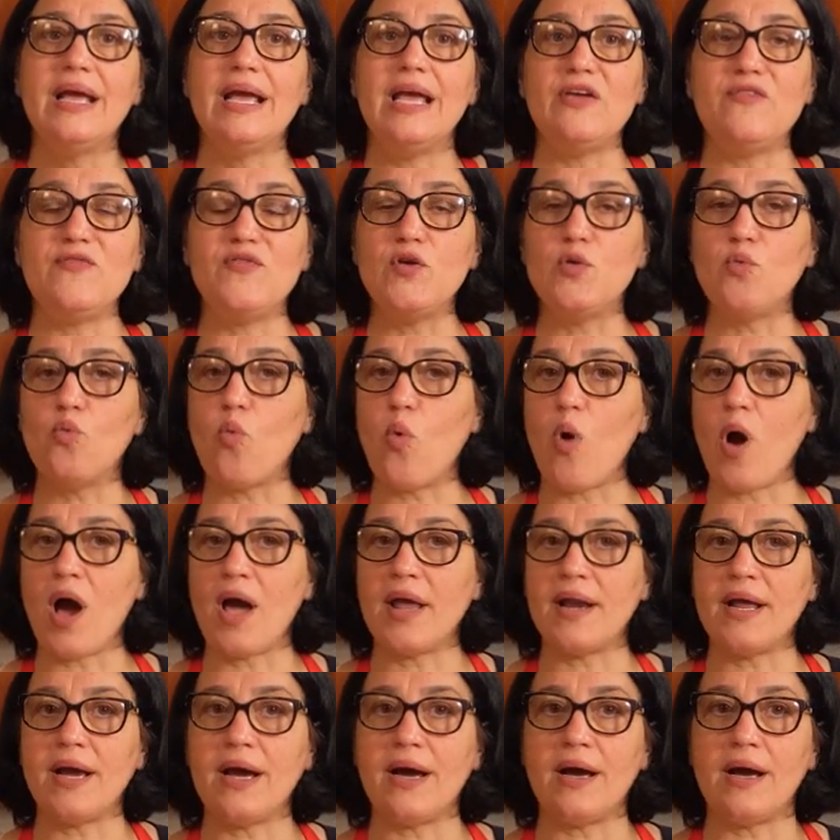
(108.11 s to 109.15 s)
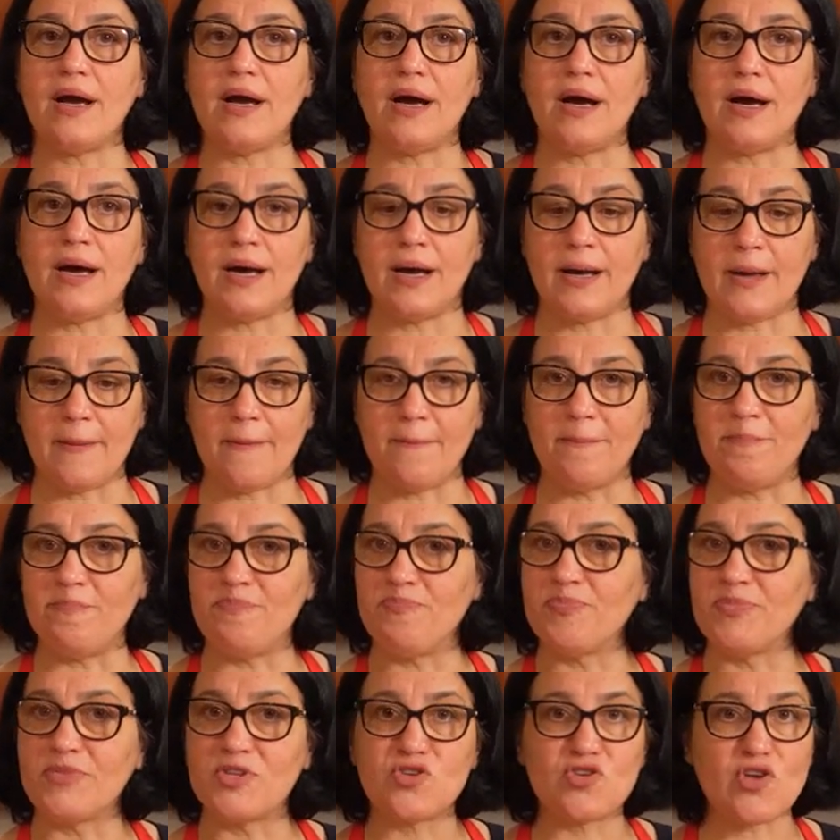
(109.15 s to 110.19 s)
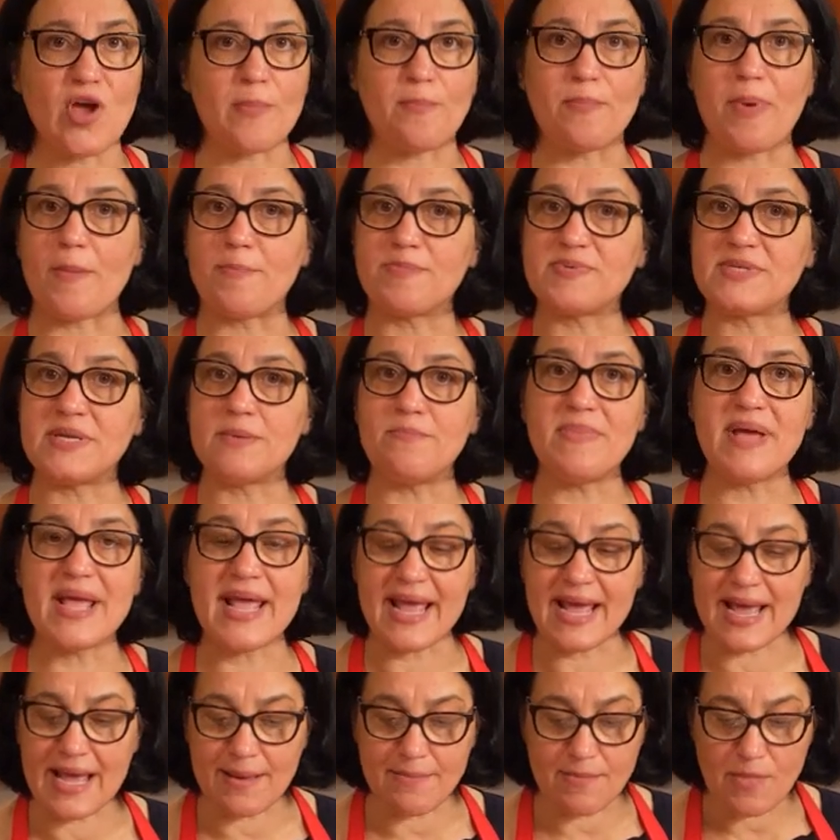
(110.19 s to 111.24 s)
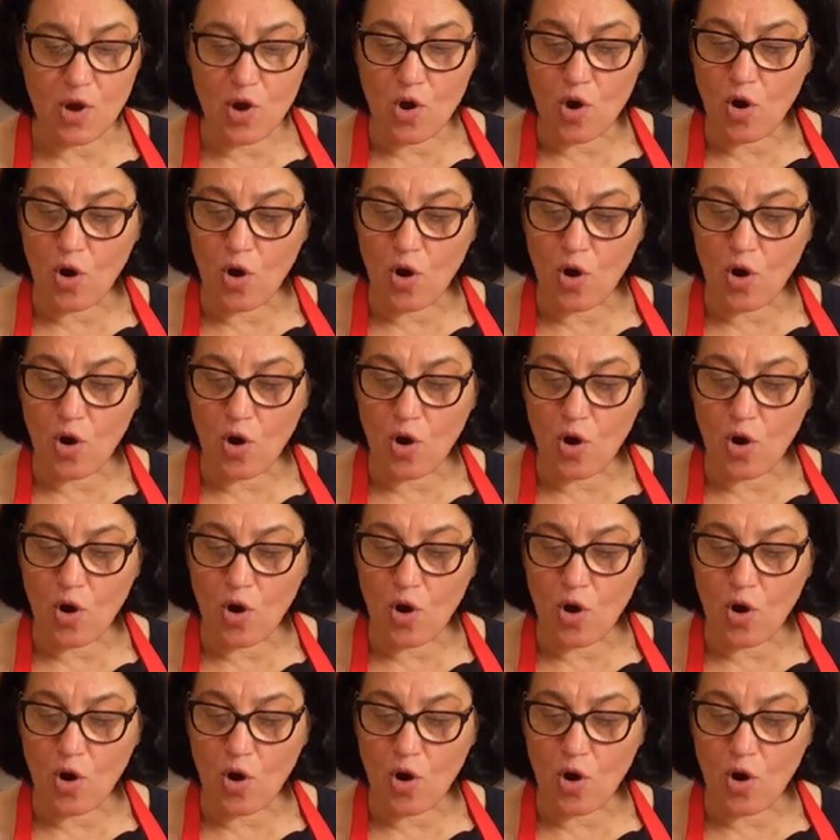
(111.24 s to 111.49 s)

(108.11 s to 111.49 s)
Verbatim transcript: If you wanna chop up some ham